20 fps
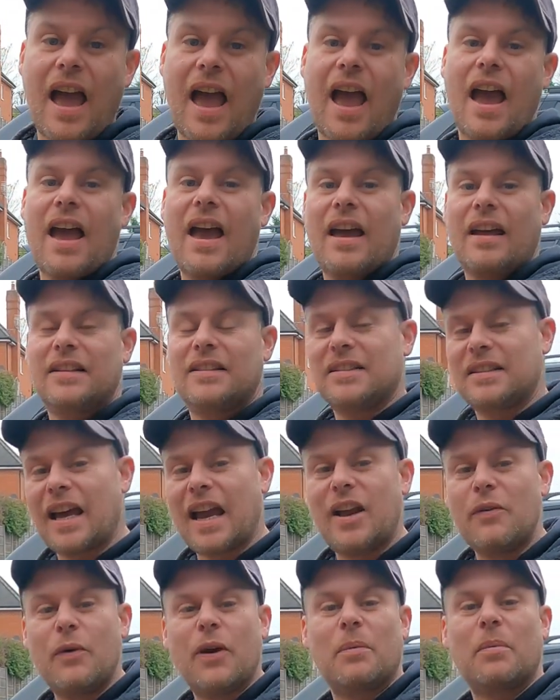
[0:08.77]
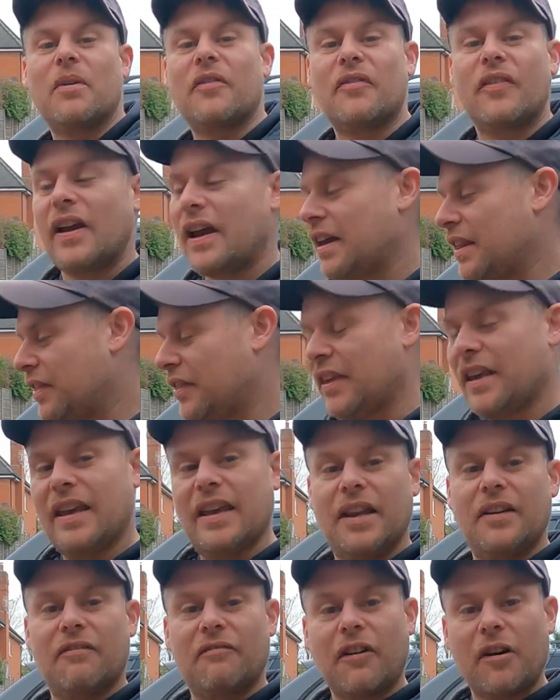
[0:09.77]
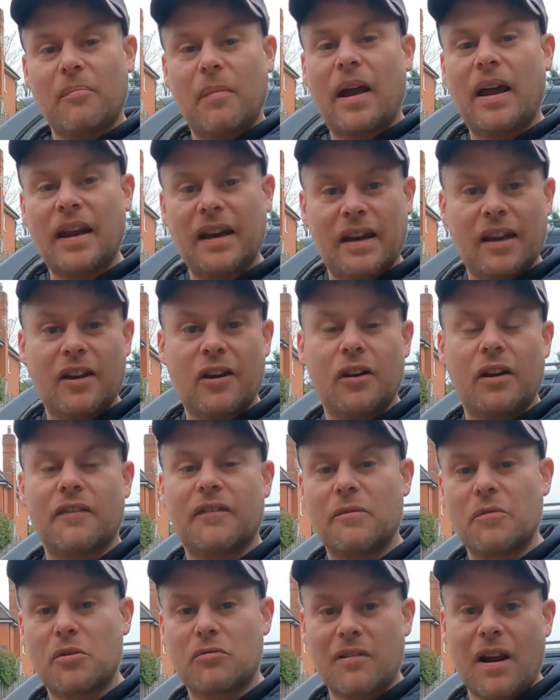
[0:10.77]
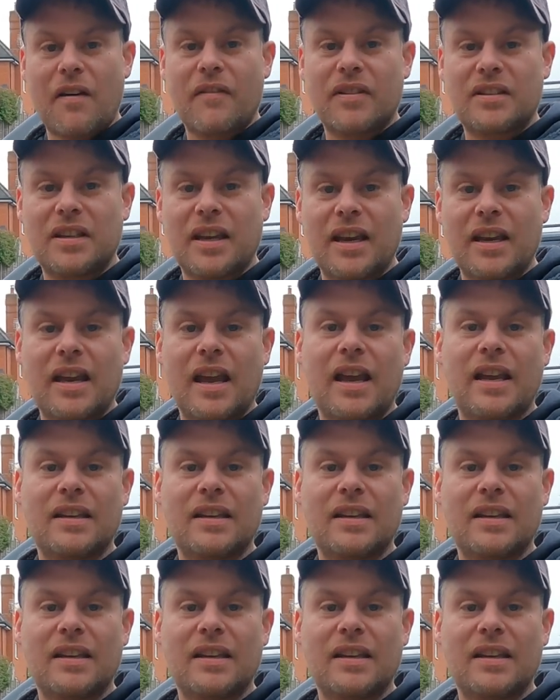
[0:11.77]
and today we're going to be fitting the front mount intercooler from Gravity.